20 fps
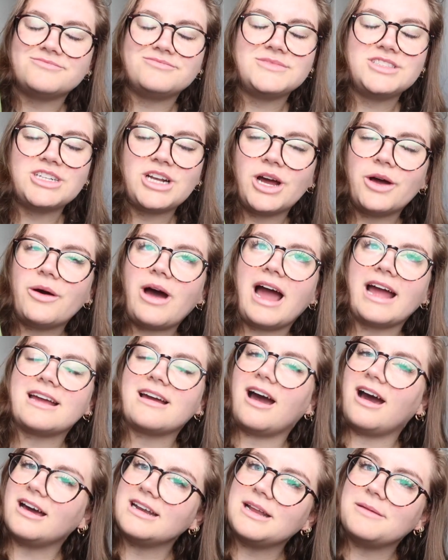You know, I
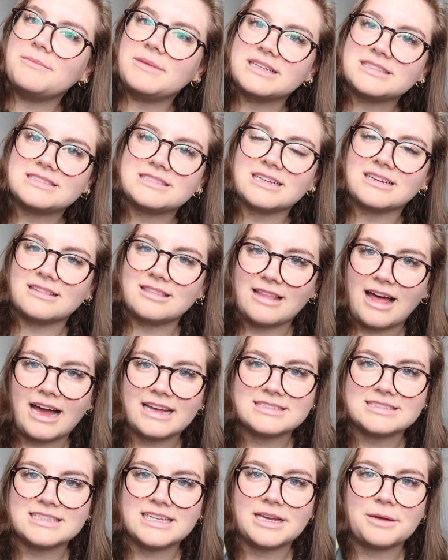kind of miss the
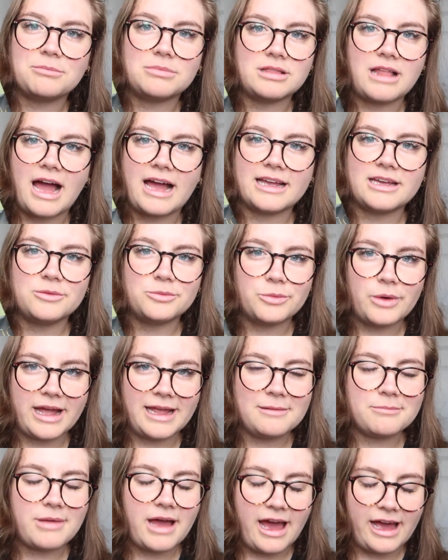classic black and
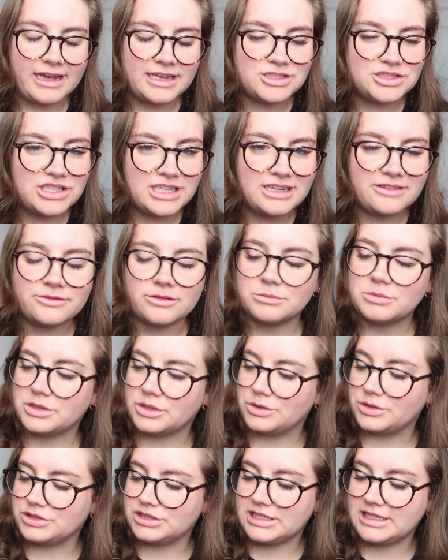white packaging from
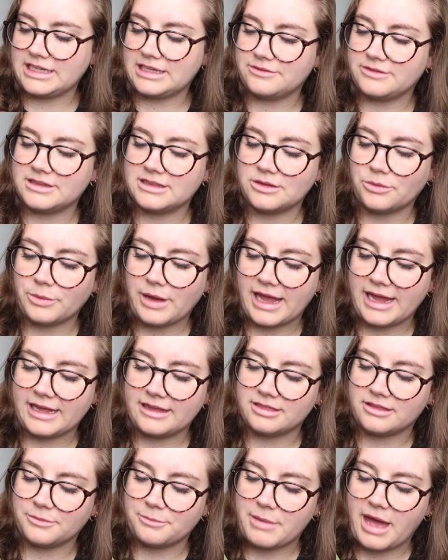Gucci. Even the
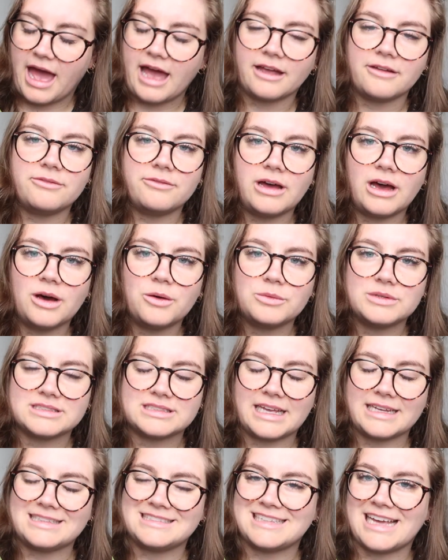way the bag felt
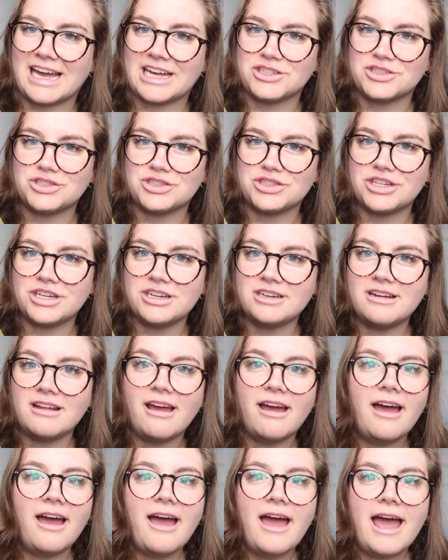was like textured,
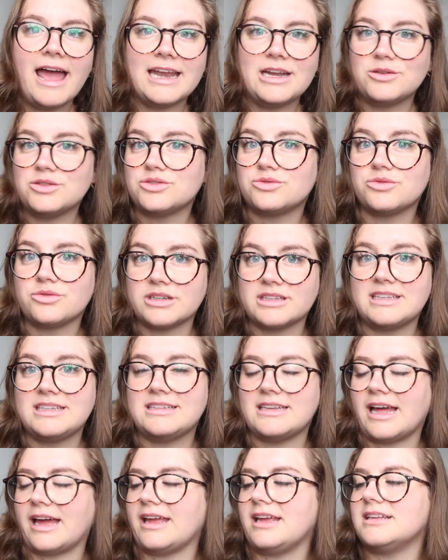and it was really
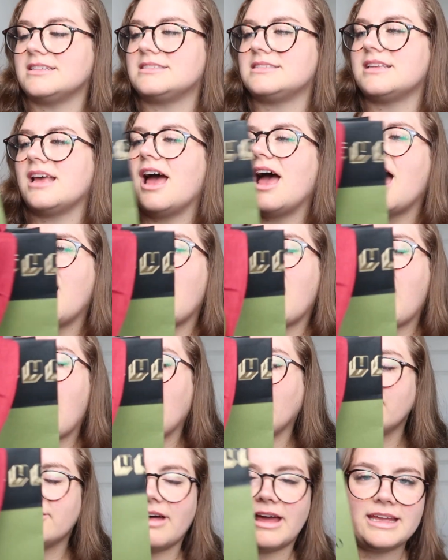nice.
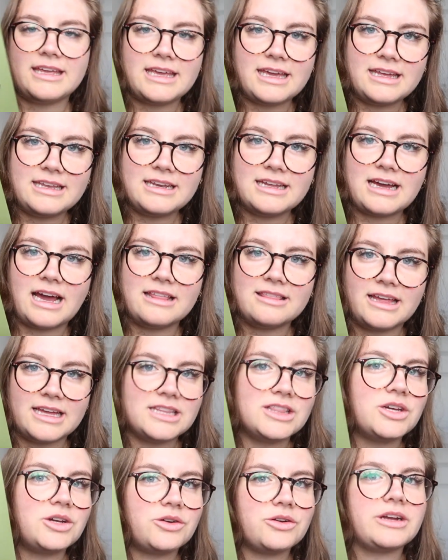I like it. I
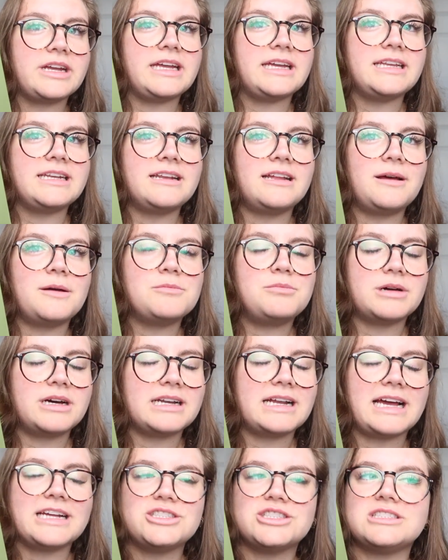like the green,
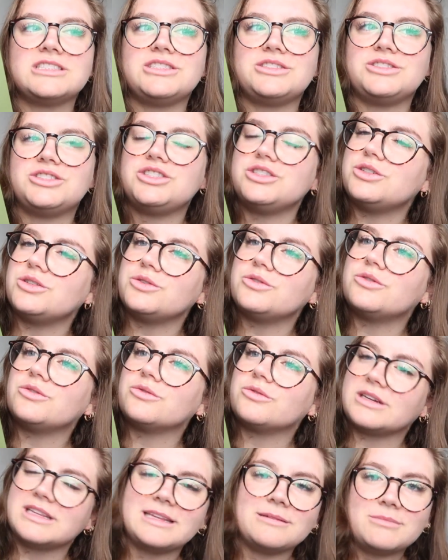but I just do
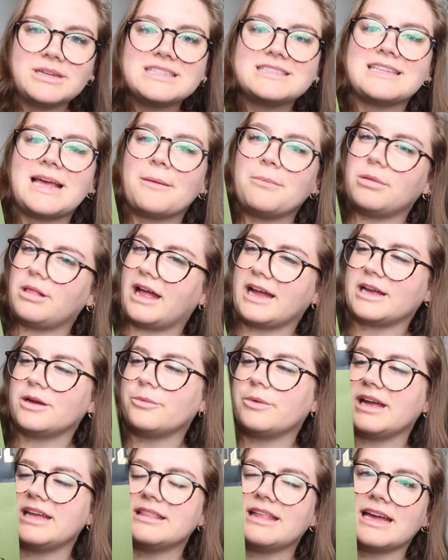really miss that black
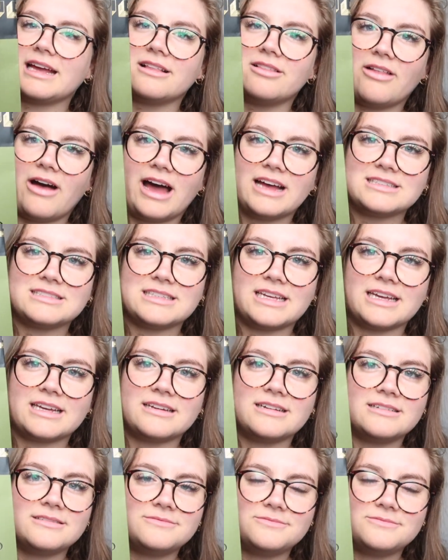and white like classic